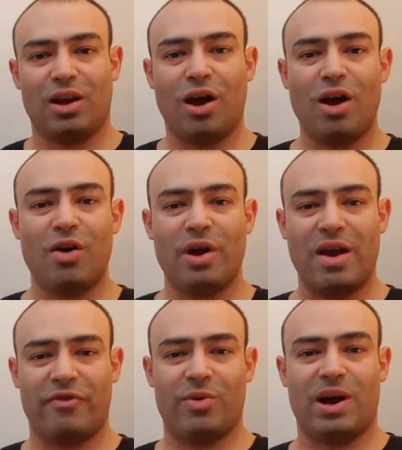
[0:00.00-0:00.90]
Hello
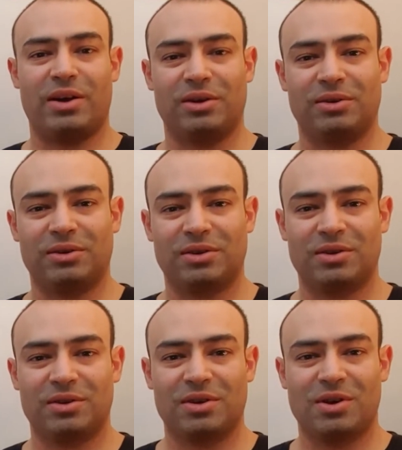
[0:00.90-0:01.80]
everyone,
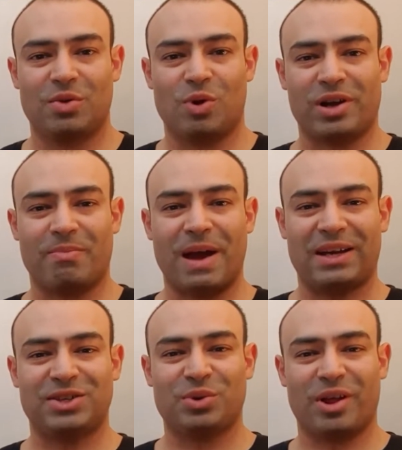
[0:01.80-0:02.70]
welcome
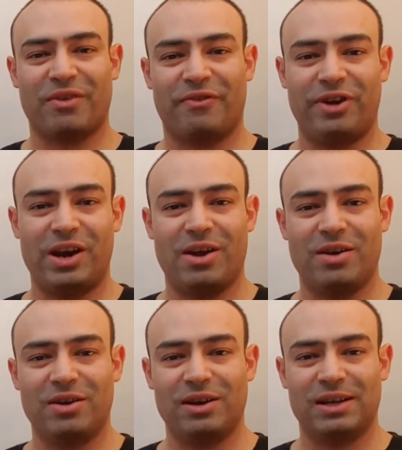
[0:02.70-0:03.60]
back to another
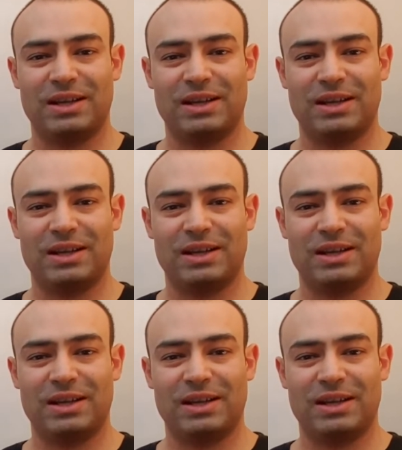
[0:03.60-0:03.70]
video.